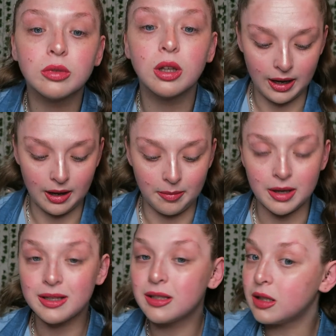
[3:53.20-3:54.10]

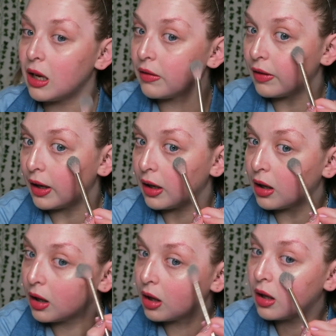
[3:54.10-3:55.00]
I'm serving
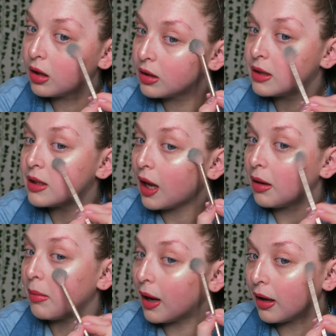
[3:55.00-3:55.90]

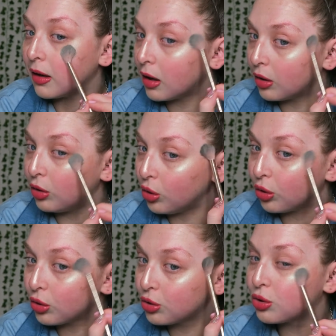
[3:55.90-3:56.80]
Tin Man
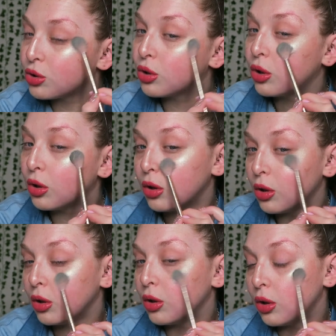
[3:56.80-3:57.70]
looks.
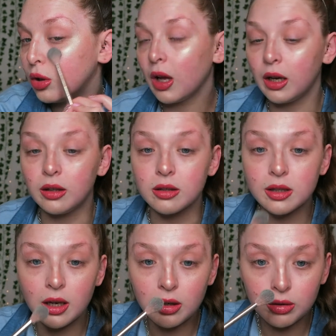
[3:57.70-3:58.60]
I need the
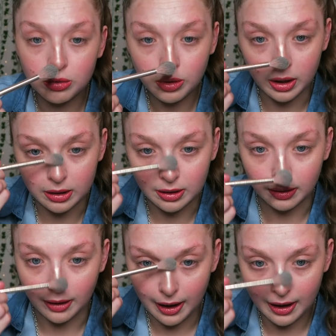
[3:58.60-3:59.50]
Scarecrow, I need the
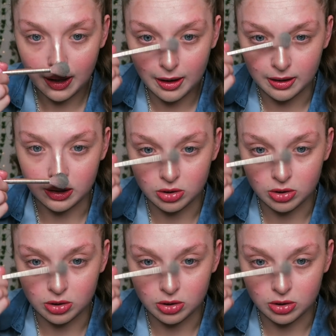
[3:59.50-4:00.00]
Lion, I need